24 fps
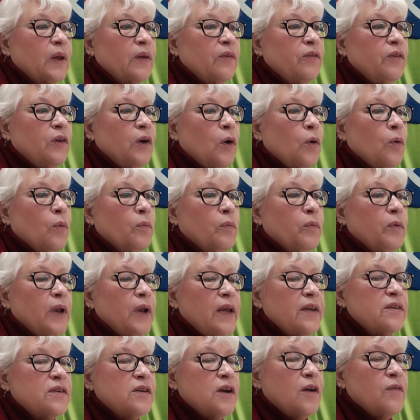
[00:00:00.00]
So
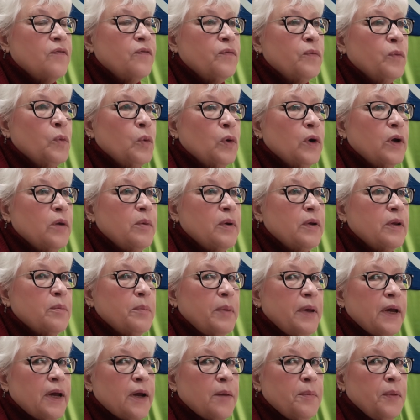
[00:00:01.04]
let's not worry about the
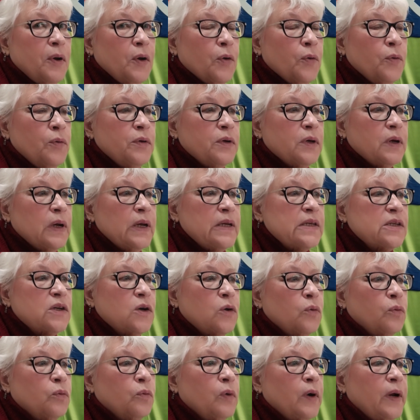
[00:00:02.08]
pickup note. Let's
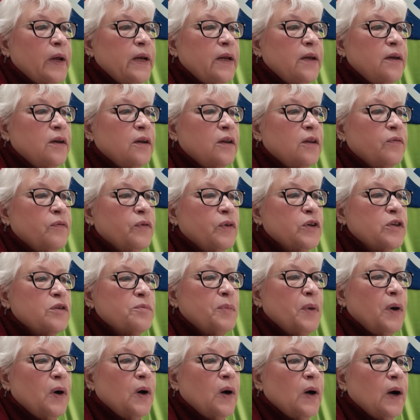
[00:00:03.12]
go right into the
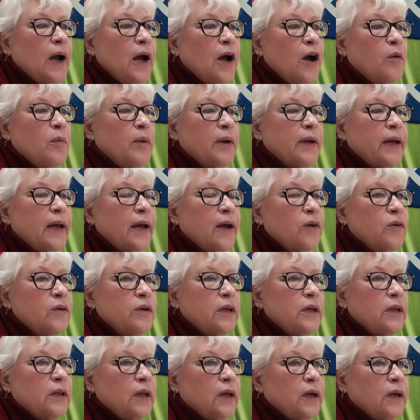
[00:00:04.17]
first bar. How am I
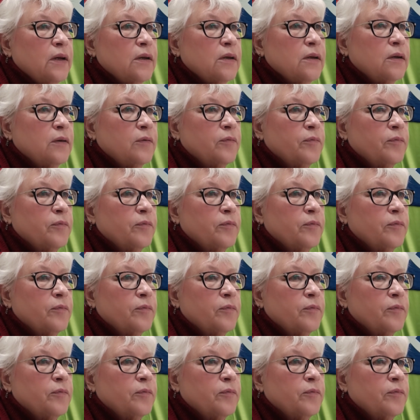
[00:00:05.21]
counting that?